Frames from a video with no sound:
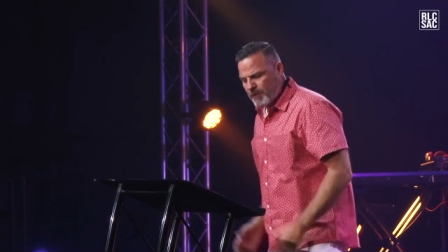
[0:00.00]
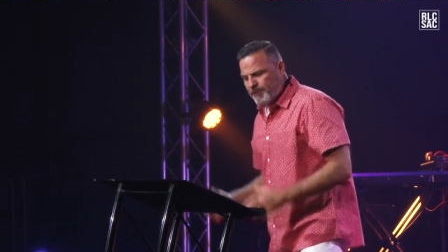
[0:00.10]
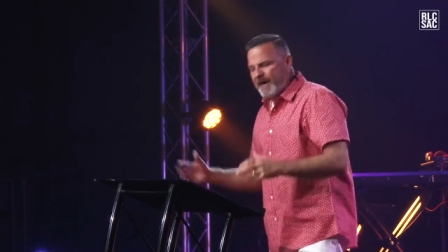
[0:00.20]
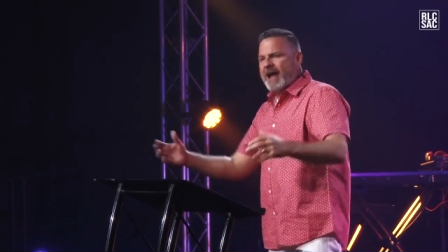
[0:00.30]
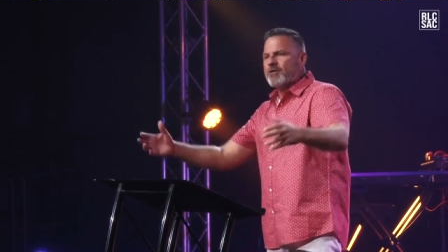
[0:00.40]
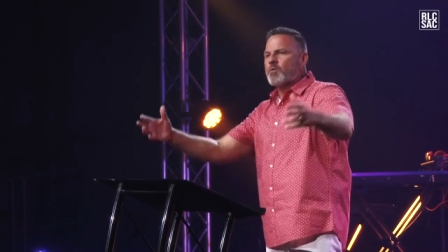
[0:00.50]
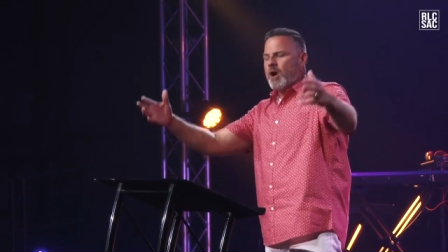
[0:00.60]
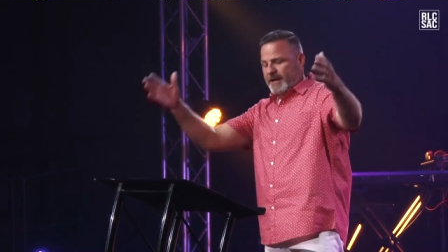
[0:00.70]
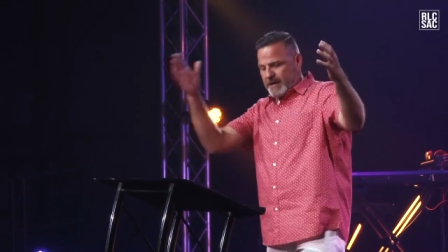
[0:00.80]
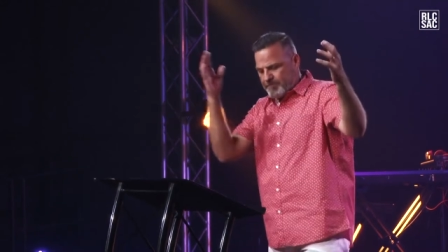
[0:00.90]
We're found
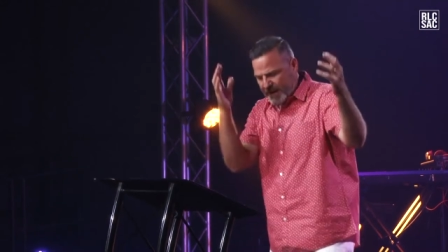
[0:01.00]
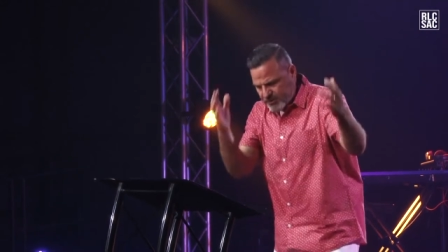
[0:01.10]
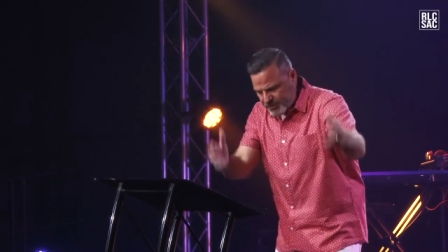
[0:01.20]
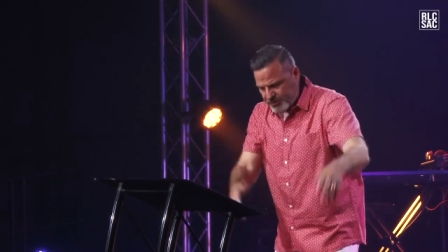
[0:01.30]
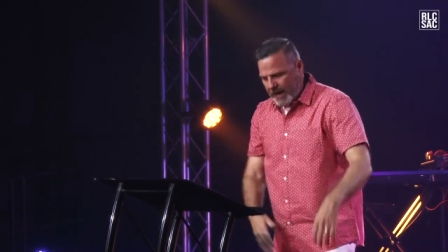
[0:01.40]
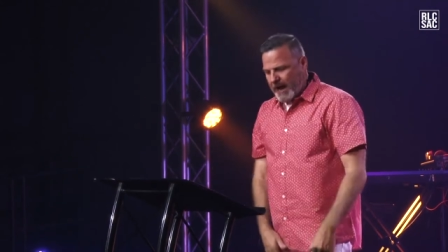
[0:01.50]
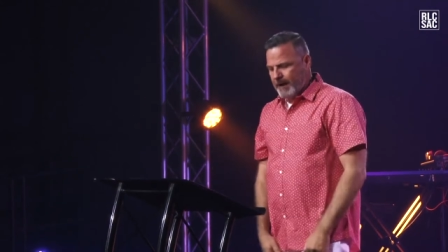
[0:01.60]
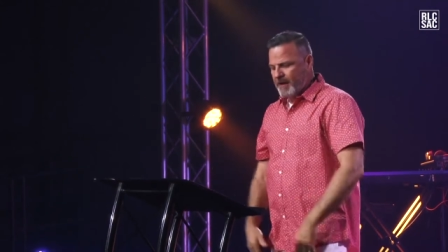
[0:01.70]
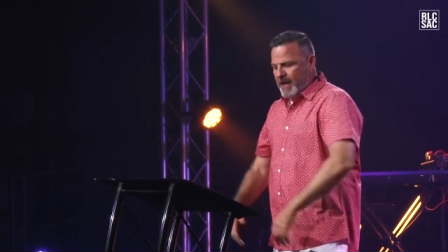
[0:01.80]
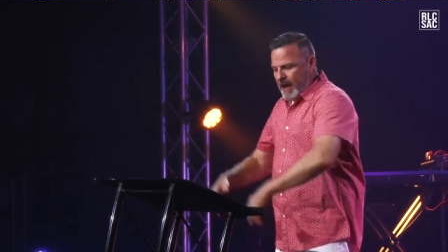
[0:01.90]
wanting a better
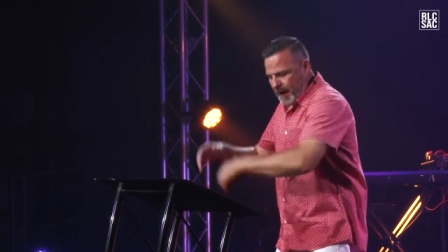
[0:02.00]
job,